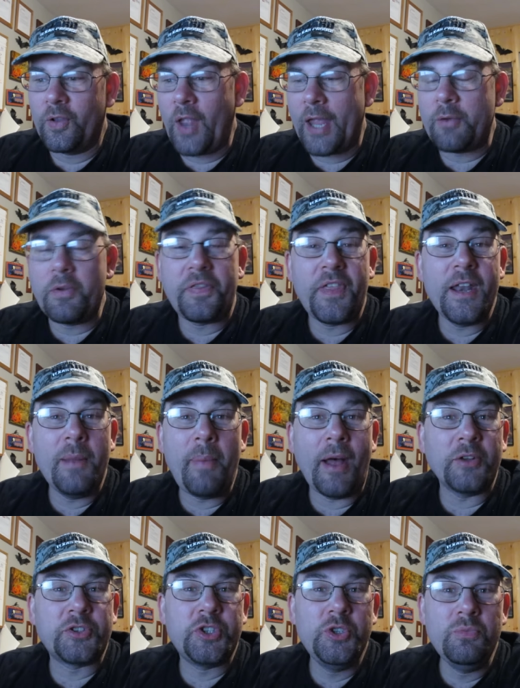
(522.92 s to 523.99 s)
like within
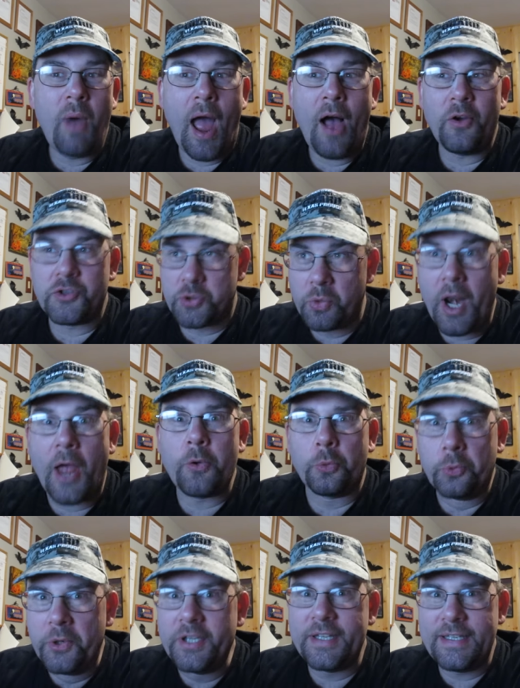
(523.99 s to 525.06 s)
about two miles when I
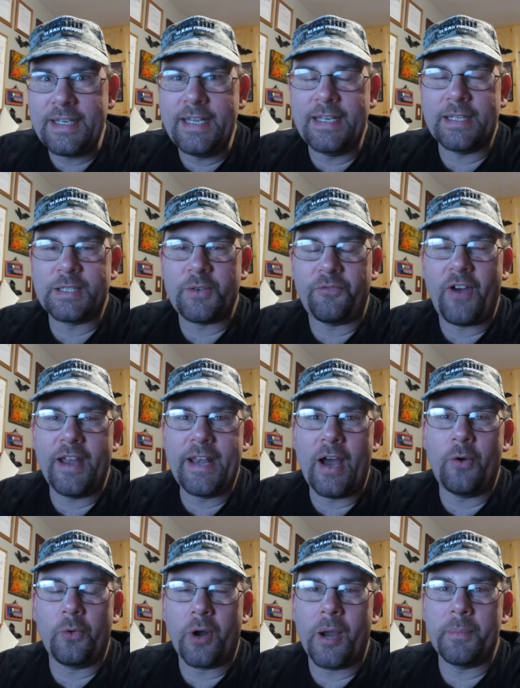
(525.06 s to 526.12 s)
really need it to find
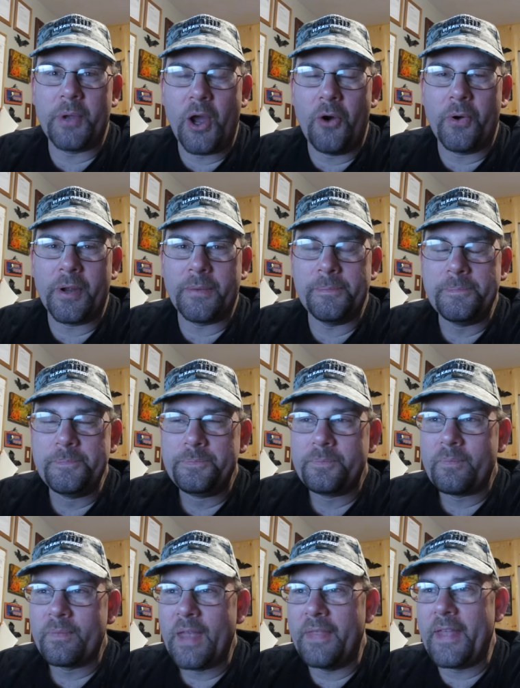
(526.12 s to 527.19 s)
out where I'm going.
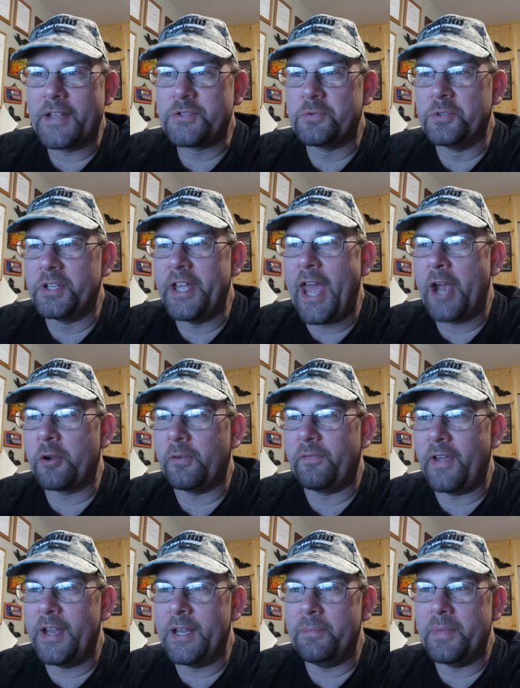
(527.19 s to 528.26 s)
And that's really
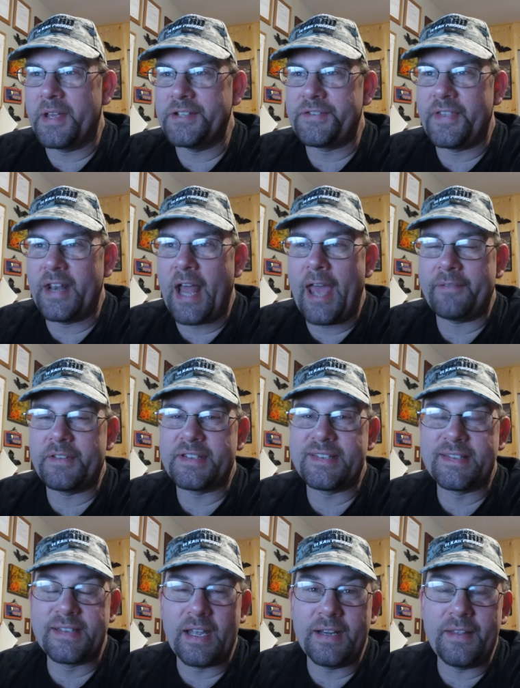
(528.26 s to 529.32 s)
aggravating because then I have to
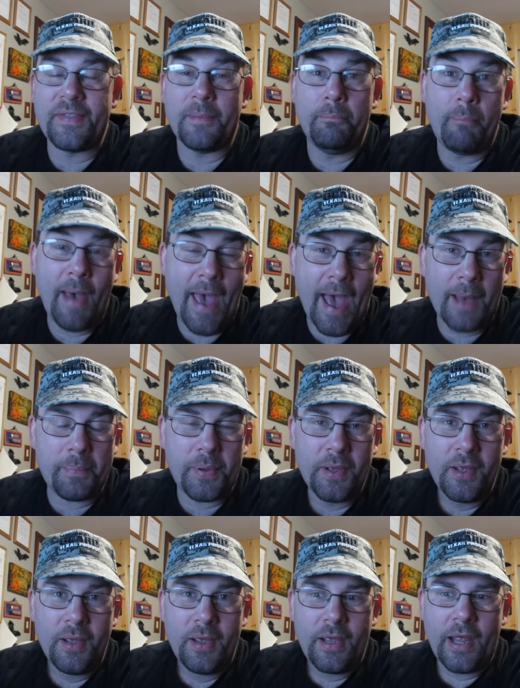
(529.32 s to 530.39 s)
study the map
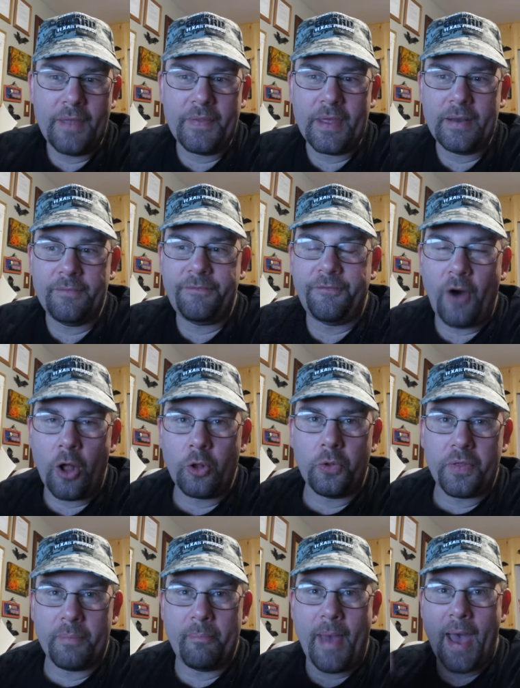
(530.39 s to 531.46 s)
and then follow
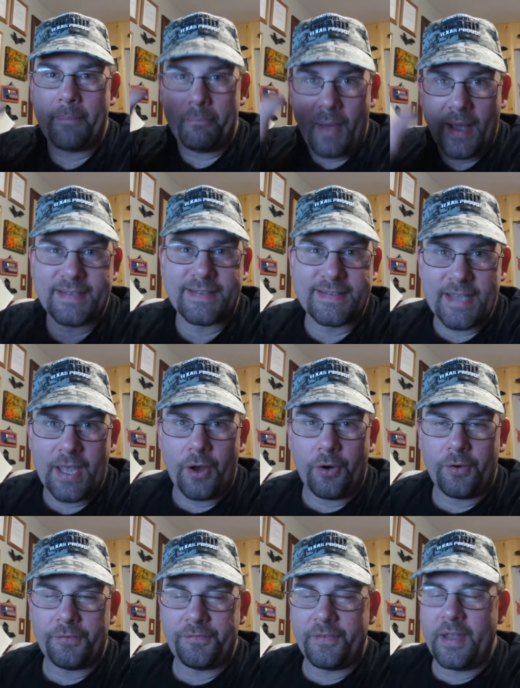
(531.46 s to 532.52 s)
the map
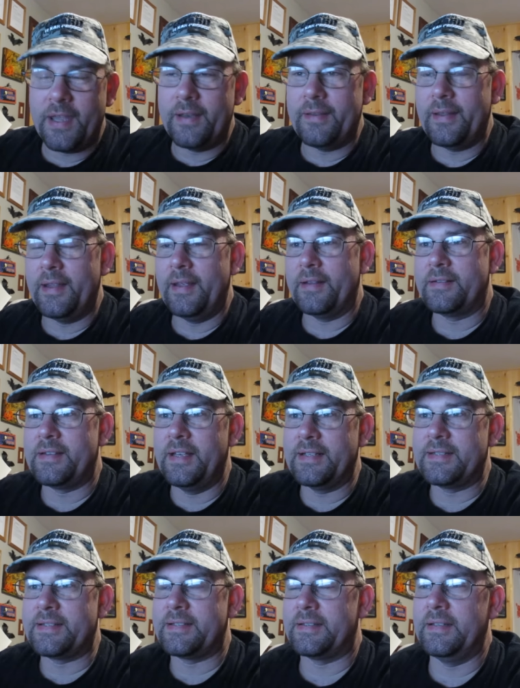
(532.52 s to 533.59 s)
myself, and it,
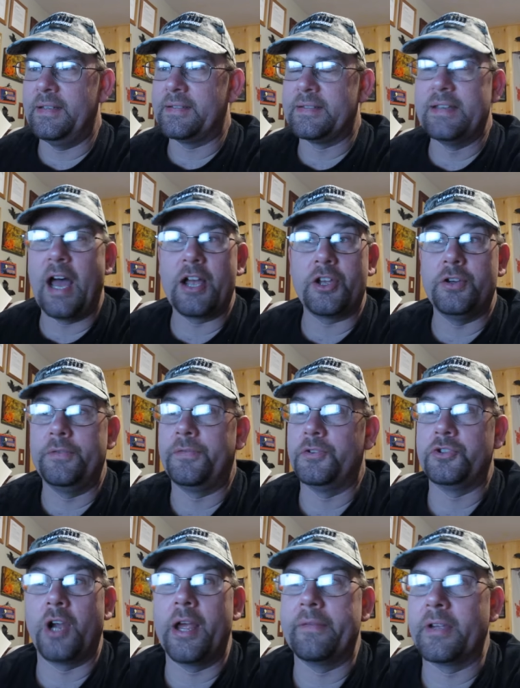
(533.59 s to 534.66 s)
it's, it's not good for
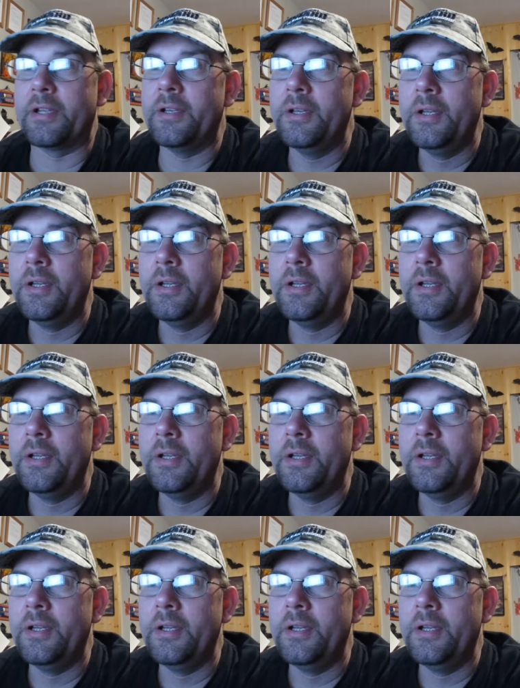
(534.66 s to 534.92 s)
driving.